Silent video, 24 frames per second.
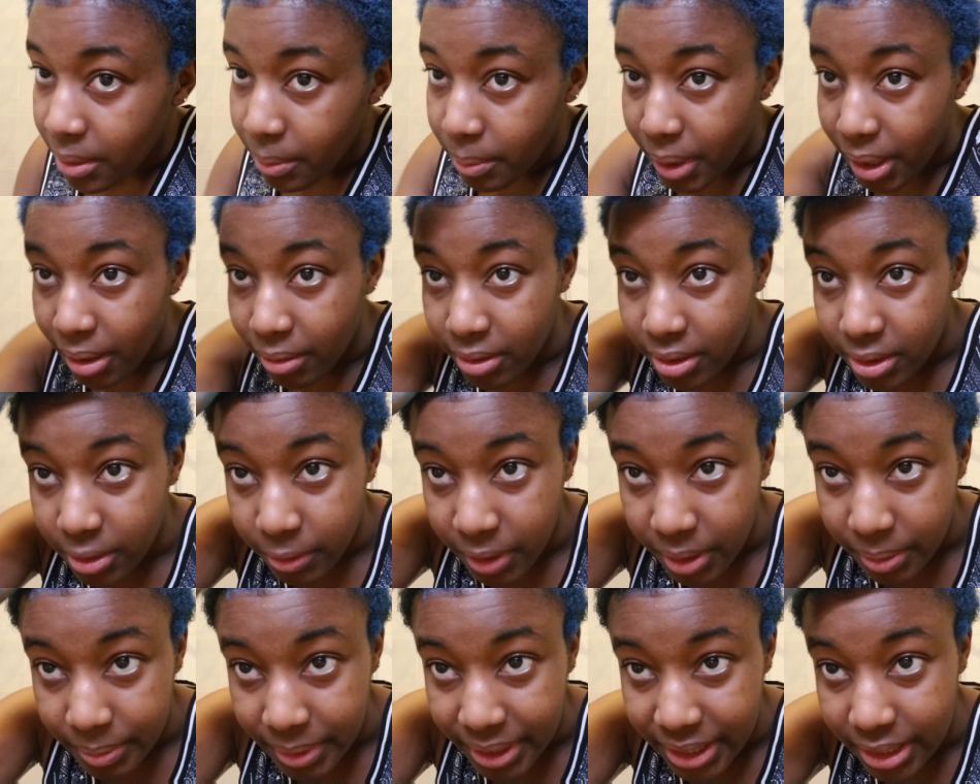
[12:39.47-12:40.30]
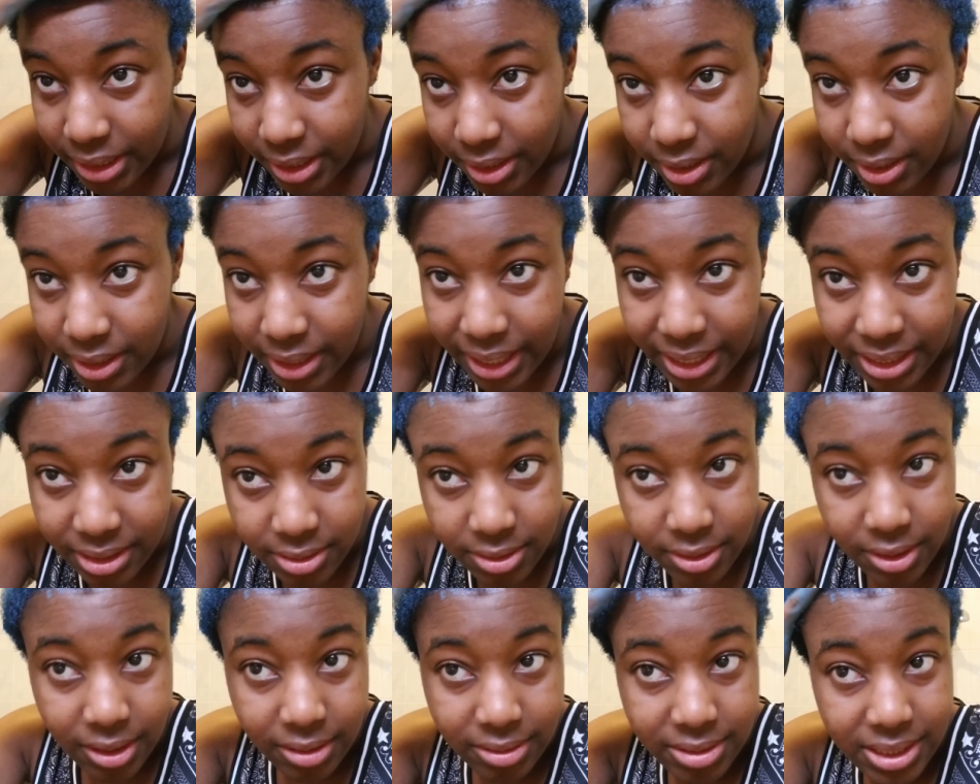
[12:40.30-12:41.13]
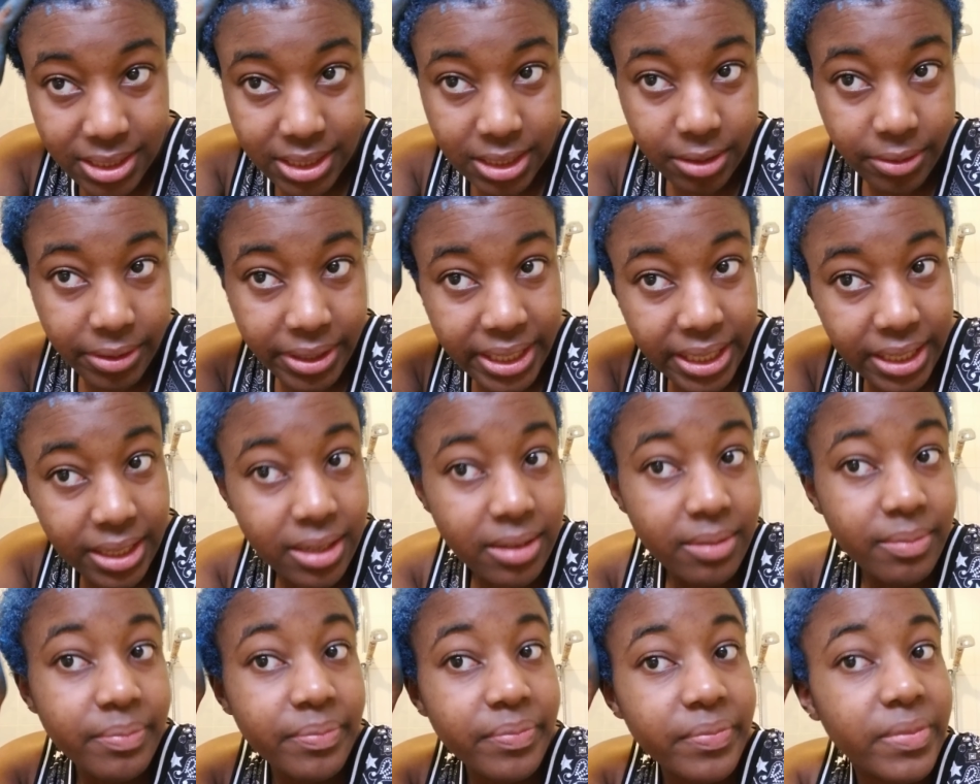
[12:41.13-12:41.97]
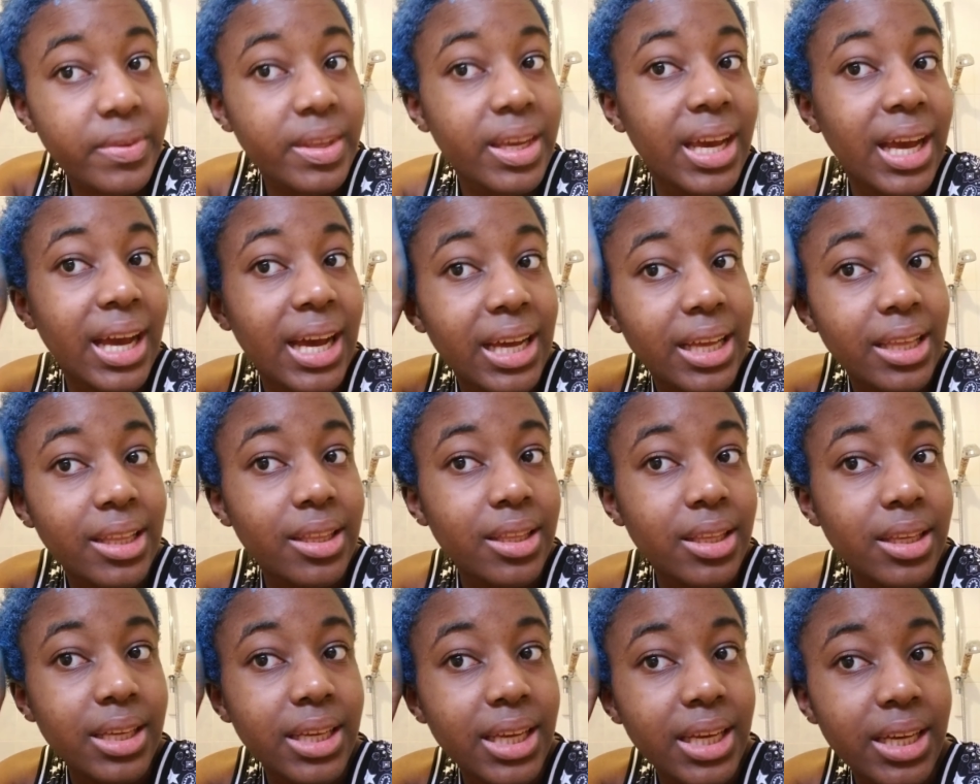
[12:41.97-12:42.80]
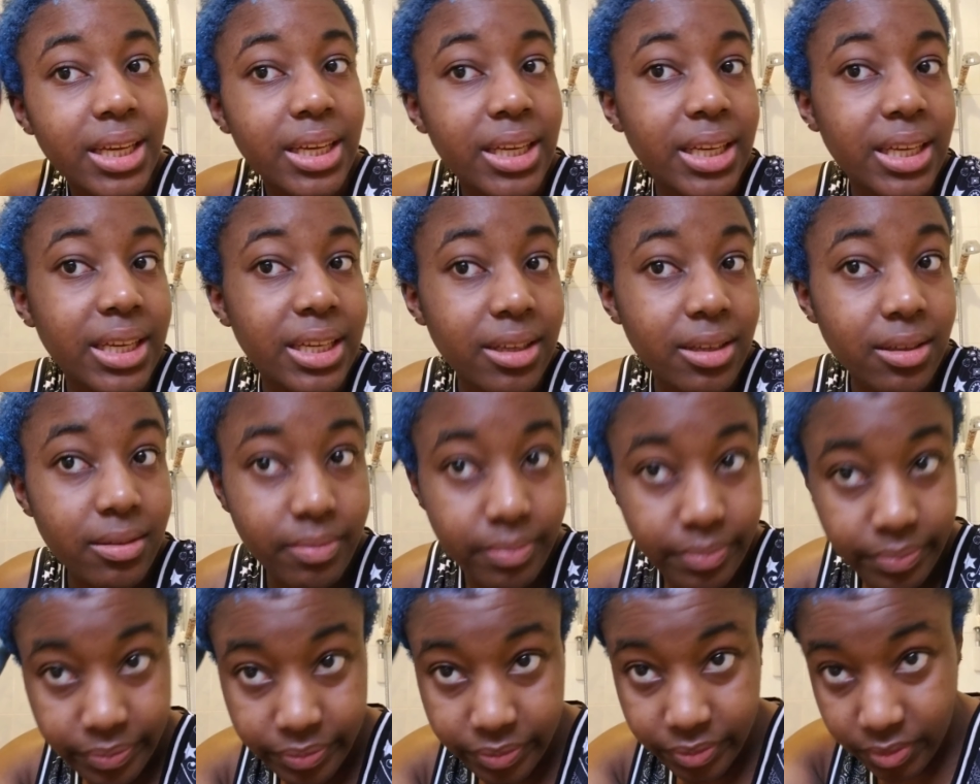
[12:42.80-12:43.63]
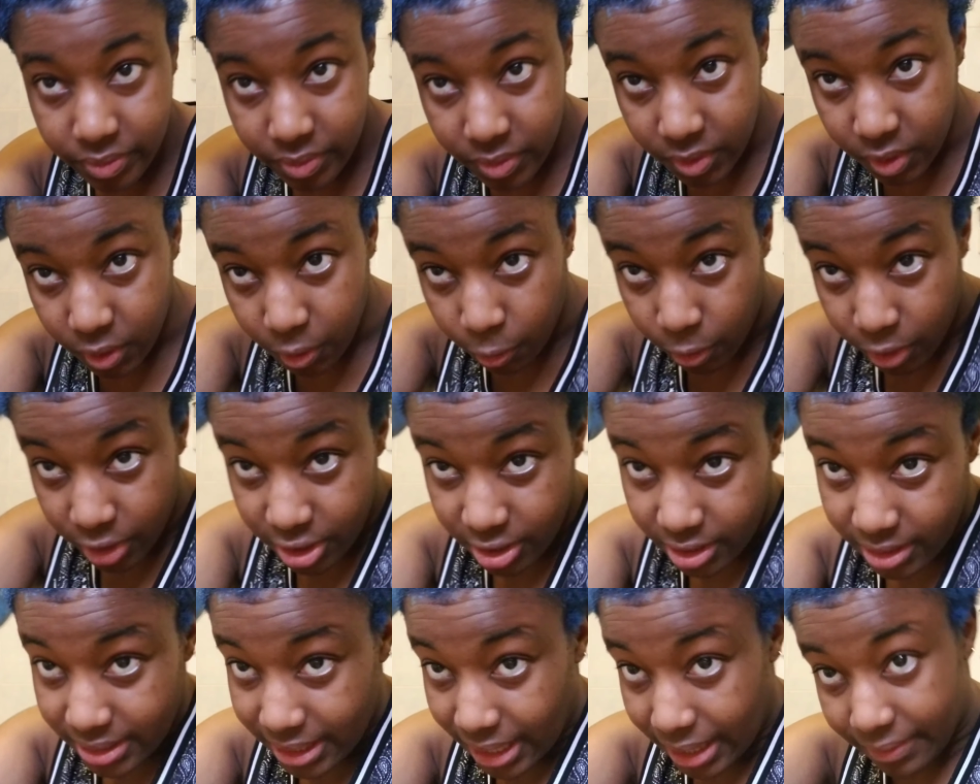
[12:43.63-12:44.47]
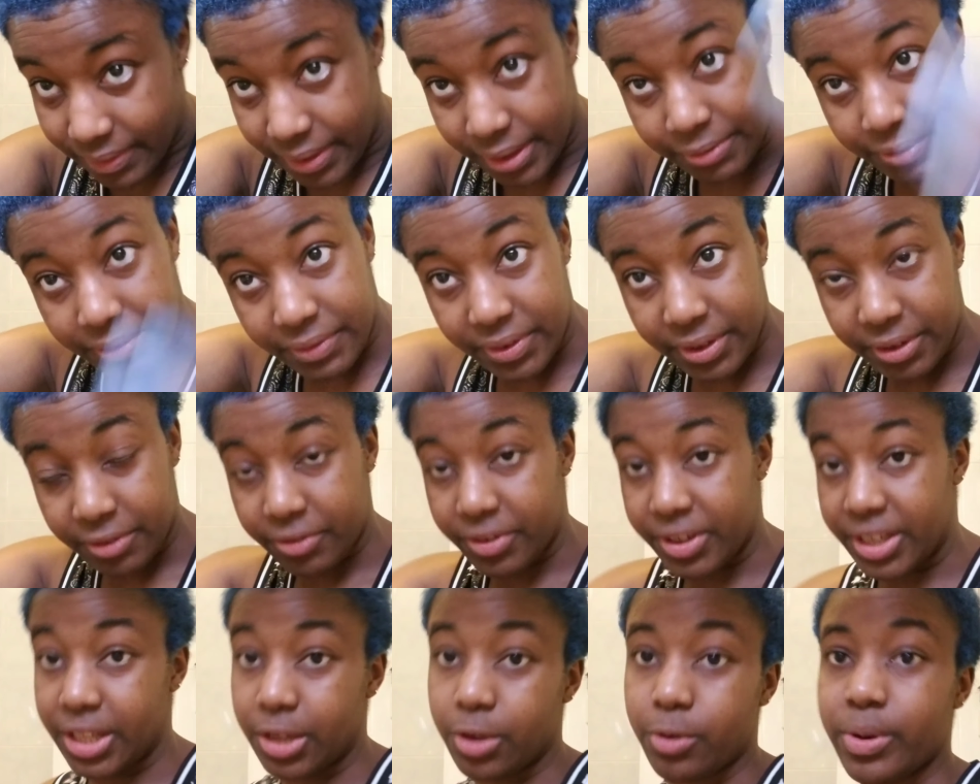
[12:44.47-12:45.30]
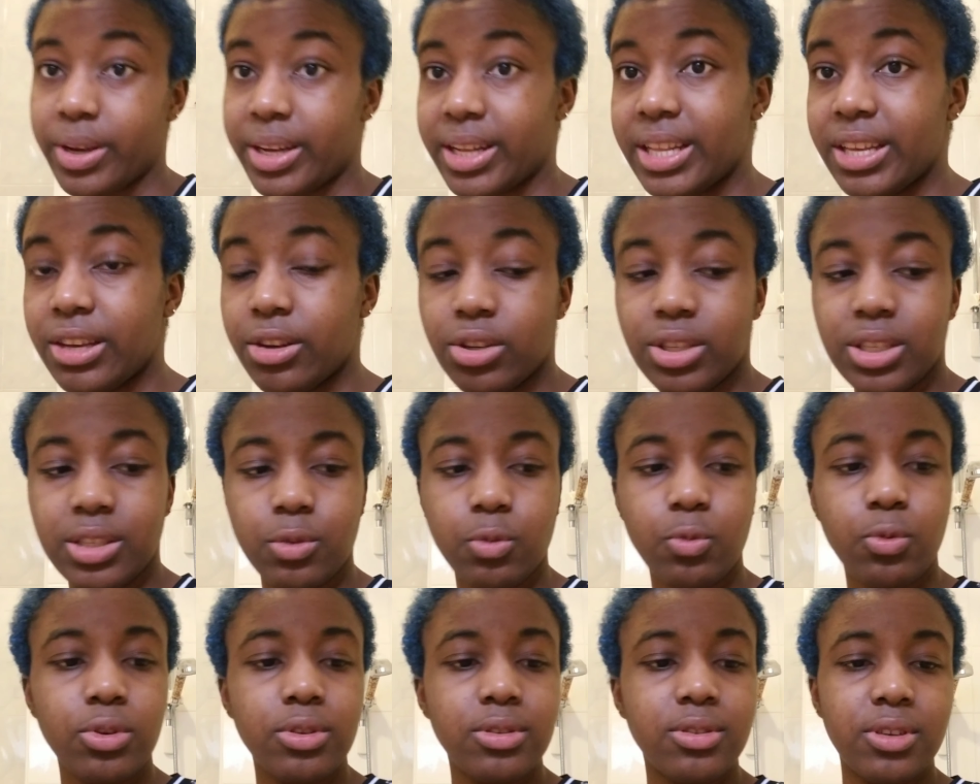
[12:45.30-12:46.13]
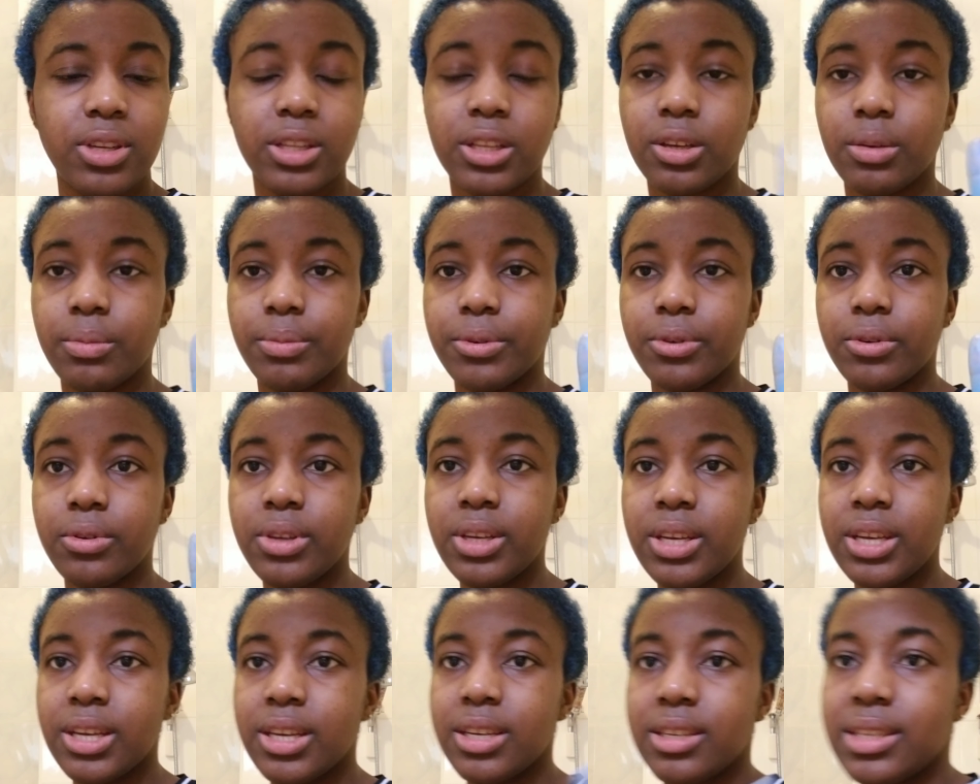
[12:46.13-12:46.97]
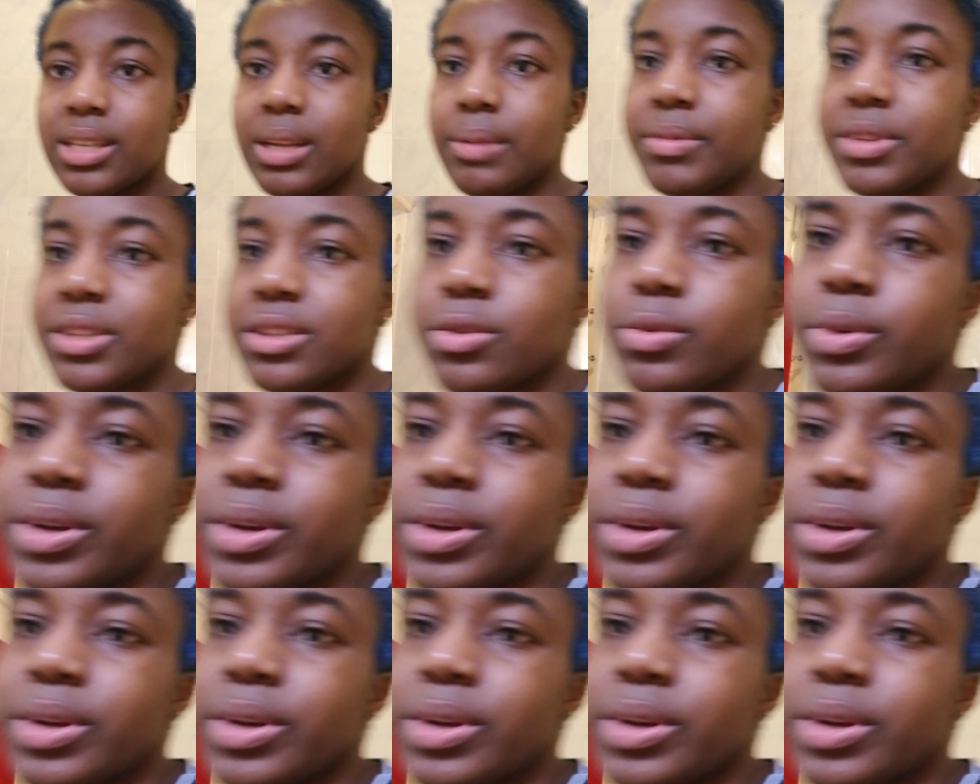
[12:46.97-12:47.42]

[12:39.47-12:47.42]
But I'm gonna wear my headscarf anyway. And yeah, it washes out everything really quickly because it's water soluble. So let me just